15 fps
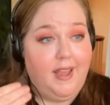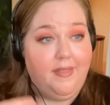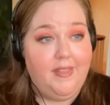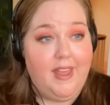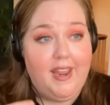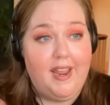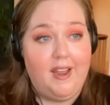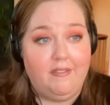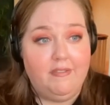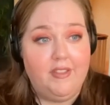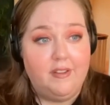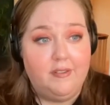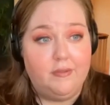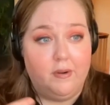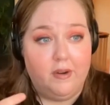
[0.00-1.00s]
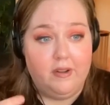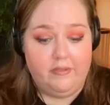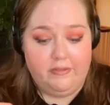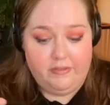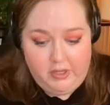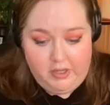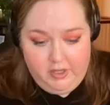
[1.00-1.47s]
and they have this sort
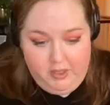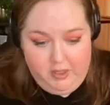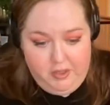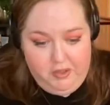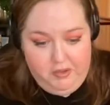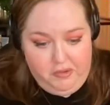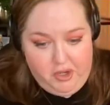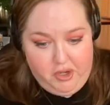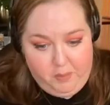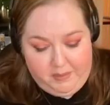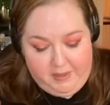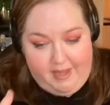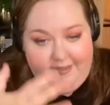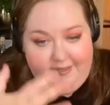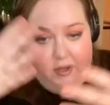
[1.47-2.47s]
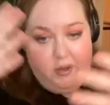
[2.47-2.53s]
of noblesse